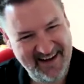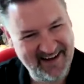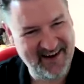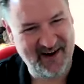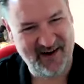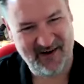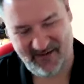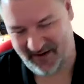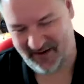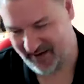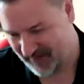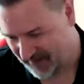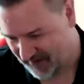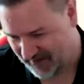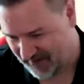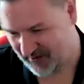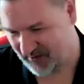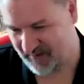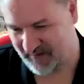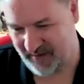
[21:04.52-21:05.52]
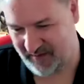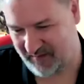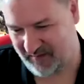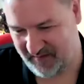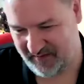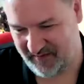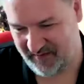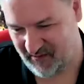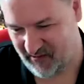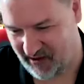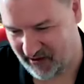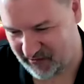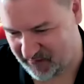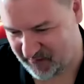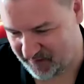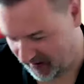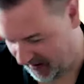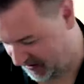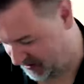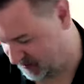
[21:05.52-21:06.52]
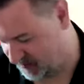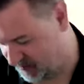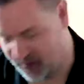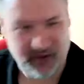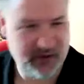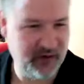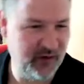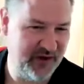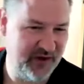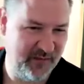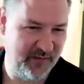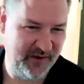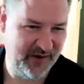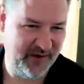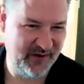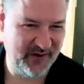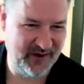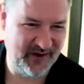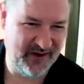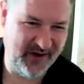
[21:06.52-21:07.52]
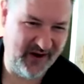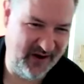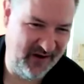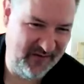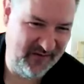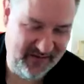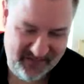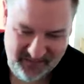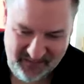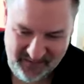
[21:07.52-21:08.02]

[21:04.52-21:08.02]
you know, sort of a 300 page book or something, you're going to kind of,